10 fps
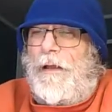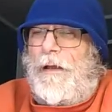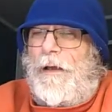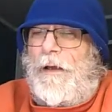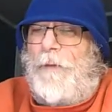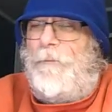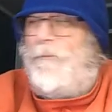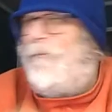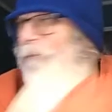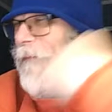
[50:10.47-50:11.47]
Um,
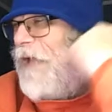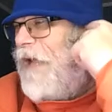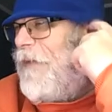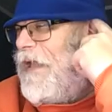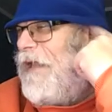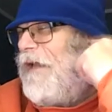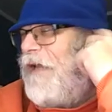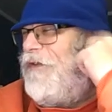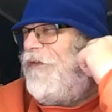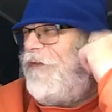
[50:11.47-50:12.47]
I mean, I
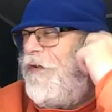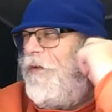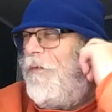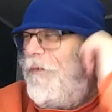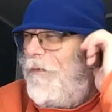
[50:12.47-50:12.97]
just do.